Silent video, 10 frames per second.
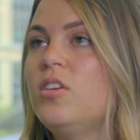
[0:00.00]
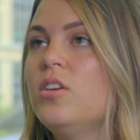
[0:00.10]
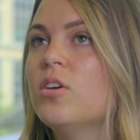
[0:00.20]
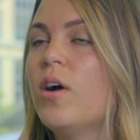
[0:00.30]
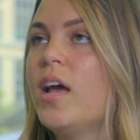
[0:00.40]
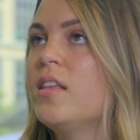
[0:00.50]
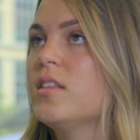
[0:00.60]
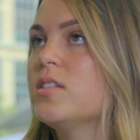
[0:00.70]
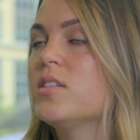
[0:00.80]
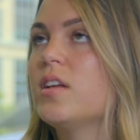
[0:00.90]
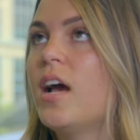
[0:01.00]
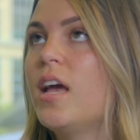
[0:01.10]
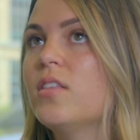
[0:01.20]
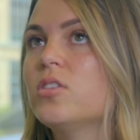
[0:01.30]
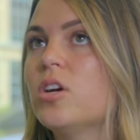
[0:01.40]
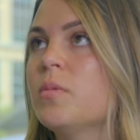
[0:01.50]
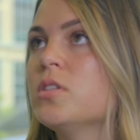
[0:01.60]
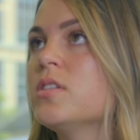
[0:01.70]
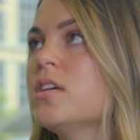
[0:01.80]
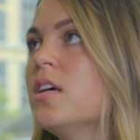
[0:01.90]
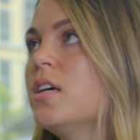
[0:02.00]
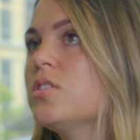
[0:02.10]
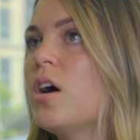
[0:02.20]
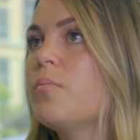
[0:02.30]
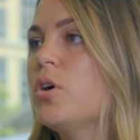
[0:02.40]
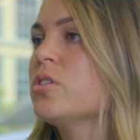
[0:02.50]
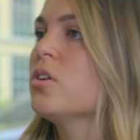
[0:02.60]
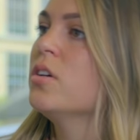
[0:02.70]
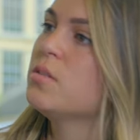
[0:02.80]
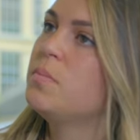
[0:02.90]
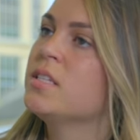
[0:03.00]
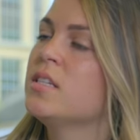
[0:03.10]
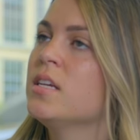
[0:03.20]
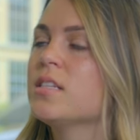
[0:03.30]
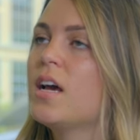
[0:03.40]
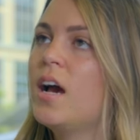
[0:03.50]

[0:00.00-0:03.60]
you know, I hate this. I hate the term. It's it's not personal. It's business.